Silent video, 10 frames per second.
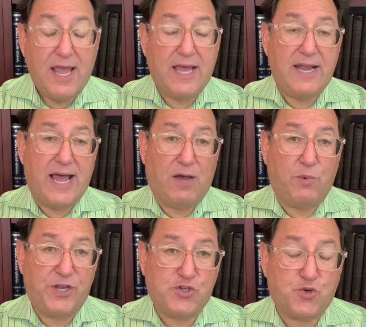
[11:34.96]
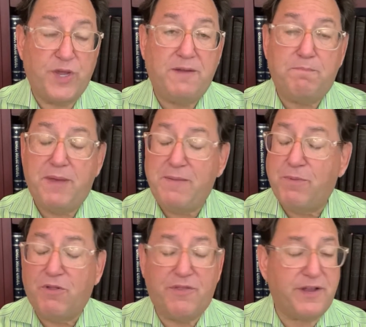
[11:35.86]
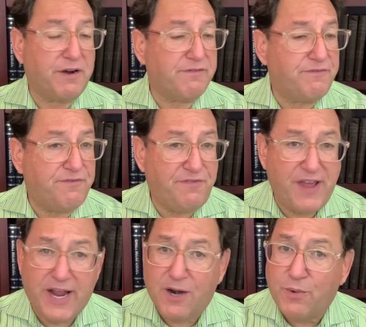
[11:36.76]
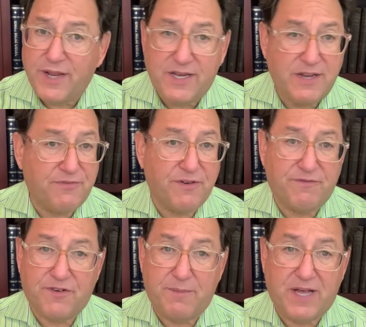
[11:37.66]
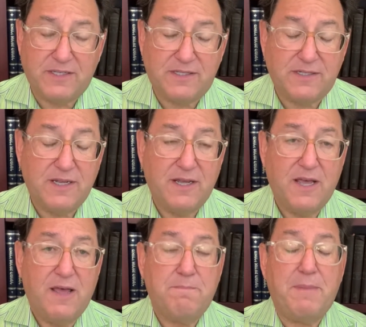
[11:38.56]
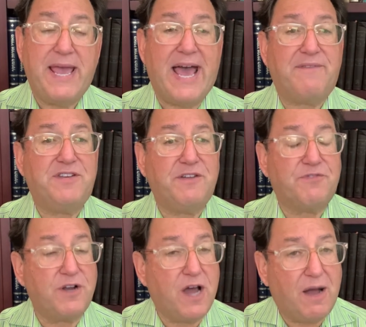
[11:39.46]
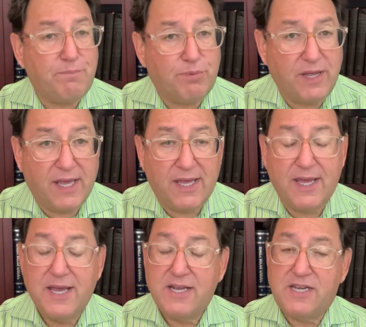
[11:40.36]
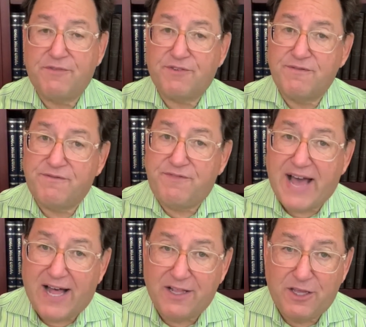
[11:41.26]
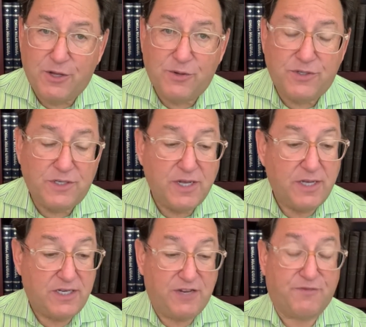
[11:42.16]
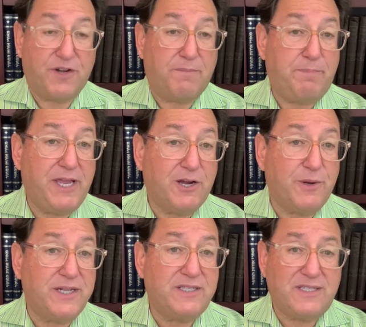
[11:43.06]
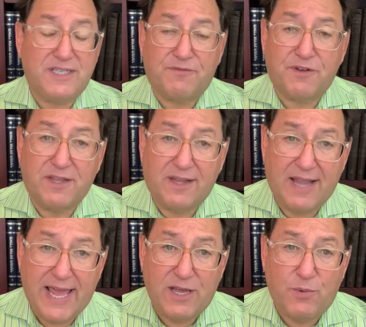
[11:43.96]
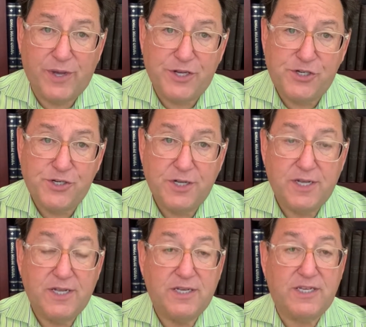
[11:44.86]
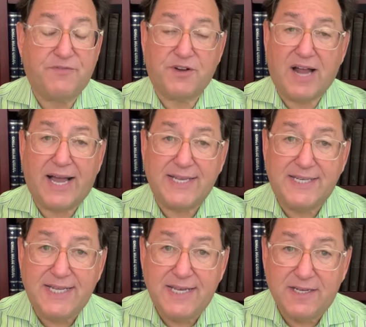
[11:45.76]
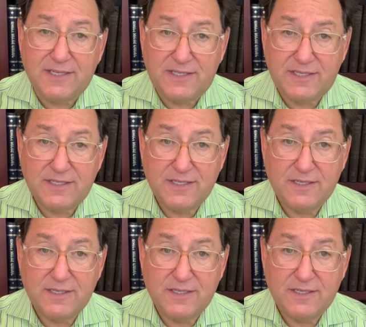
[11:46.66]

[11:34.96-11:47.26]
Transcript: and how we treat people that are very different from us, may have different upbringing, different values, different appearance, different language, different ideas.